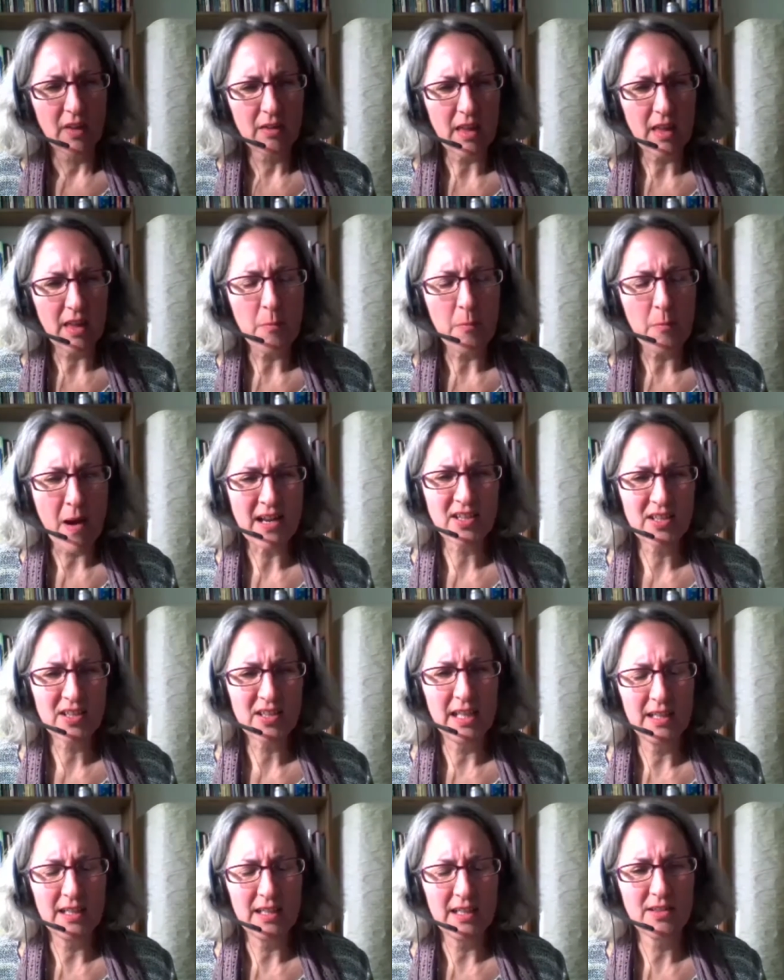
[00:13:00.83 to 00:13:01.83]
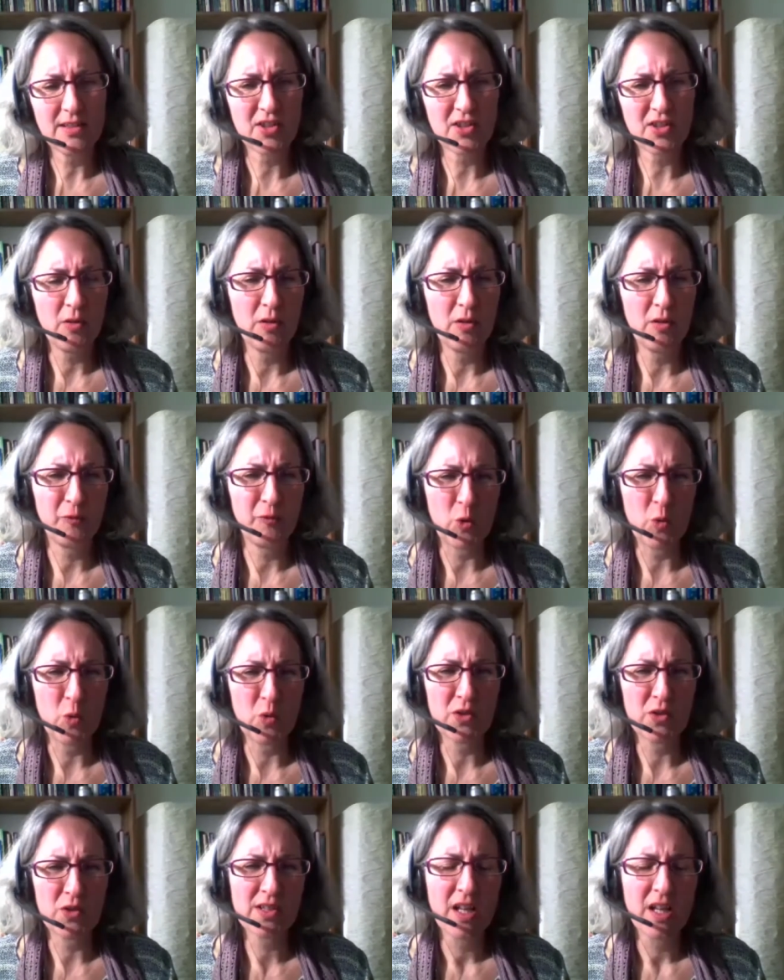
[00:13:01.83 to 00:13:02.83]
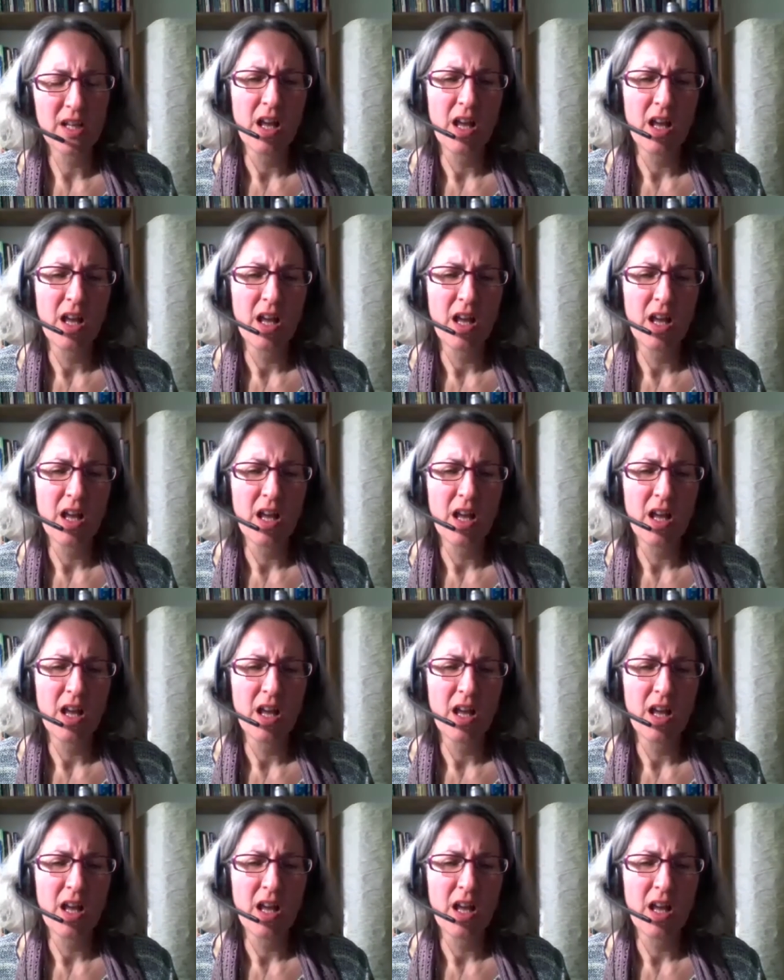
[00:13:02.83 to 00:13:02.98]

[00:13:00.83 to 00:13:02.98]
that masculine solar force.